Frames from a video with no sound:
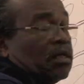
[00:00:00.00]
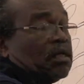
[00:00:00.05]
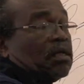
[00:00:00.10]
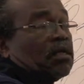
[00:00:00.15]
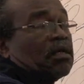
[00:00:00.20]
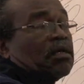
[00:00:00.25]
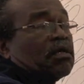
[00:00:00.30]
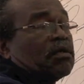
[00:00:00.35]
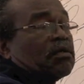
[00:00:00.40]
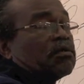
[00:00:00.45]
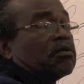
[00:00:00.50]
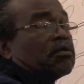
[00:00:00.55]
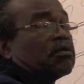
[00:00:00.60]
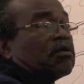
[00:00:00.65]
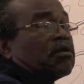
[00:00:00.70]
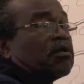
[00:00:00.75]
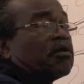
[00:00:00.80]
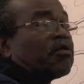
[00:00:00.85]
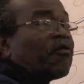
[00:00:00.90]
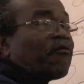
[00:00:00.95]

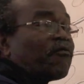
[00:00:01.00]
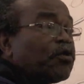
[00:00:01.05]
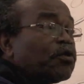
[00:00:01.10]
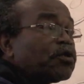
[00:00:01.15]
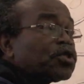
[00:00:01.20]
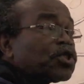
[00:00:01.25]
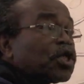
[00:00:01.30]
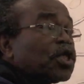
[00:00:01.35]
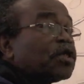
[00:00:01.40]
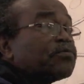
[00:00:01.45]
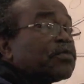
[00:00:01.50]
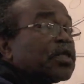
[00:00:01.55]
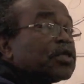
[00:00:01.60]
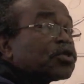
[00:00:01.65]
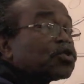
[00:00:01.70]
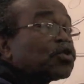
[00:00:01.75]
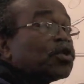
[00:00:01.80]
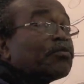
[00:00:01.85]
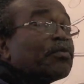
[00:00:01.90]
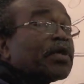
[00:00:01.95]
the future.
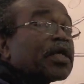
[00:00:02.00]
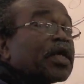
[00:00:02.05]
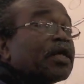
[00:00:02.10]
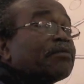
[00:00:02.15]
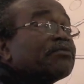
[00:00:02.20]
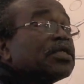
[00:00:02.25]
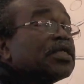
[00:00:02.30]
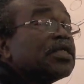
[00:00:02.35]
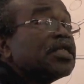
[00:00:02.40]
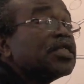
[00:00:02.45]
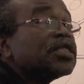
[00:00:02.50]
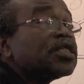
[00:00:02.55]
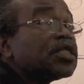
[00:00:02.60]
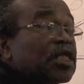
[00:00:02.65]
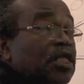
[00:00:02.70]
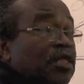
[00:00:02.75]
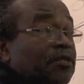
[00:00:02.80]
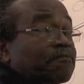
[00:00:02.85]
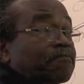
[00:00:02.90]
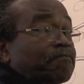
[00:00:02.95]
And so it became
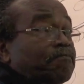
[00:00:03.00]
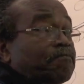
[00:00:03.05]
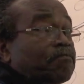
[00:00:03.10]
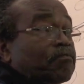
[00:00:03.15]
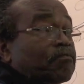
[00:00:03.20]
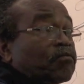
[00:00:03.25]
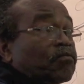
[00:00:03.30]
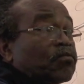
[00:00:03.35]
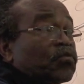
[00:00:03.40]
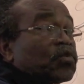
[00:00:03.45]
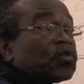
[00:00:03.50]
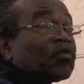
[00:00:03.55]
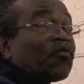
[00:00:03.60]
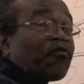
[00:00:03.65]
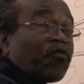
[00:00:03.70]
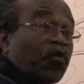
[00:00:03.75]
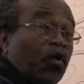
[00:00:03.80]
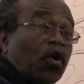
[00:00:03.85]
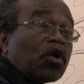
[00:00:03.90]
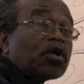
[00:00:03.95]
easy
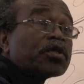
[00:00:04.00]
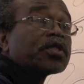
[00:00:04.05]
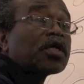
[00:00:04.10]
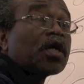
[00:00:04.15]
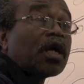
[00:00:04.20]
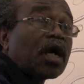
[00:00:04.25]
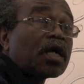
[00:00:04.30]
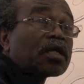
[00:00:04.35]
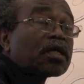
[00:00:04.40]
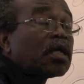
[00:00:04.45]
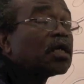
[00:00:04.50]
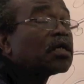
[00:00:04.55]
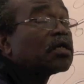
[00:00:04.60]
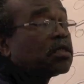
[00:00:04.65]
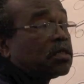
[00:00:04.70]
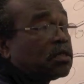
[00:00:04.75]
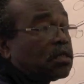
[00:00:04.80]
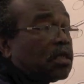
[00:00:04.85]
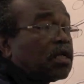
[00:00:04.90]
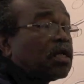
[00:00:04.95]
for the other
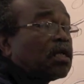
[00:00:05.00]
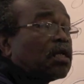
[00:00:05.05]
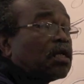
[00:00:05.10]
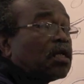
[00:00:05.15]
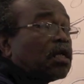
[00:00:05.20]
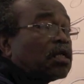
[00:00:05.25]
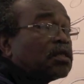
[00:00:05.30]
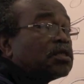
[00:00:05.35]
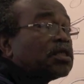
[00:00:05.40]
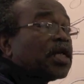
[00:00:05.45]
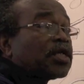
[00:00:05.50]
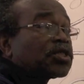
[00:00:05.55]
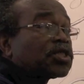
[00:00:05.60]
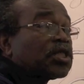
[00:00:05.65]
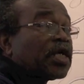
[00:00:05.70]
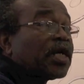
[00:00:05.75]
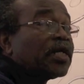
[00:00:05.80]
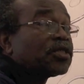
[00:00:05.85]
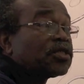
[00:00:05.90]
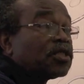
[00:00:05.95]

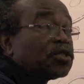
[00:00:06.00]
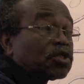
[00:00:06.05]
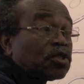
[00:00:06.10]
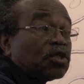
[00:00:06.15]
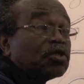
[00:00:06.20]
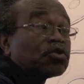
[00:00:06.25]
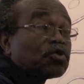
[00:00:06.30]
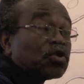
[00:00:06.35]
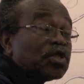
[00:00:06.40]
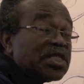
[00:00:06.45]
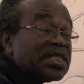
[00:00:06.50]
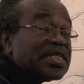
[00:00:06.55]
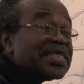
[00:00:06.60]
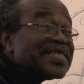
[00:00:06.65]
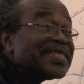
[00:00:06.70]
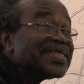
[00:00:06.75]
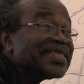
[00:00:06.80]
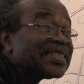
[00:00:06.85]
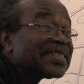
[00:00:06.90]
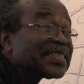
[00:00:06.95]
nationalities to
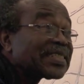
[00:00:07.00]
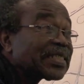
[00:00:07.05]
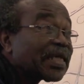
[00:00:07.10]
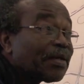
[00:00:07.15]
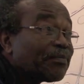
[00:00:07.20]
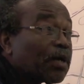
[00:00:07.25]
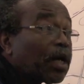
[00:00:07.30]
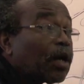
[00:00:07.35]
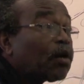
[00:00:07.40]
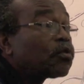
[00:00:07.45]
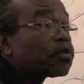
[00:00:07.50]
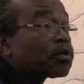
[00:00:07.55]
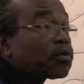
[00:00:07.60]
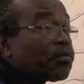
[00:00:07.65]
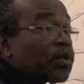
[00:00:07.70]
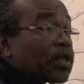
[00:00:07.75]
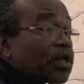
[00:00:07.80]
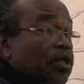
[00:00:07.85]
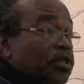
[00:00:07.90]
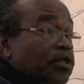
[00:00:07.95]
ease them
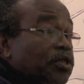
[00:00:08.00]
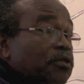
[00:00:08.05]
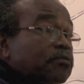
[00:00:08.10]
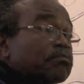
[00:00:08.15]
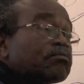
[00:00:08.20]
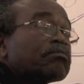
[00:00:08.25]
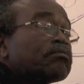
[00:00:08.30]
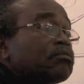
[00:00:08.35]
out, because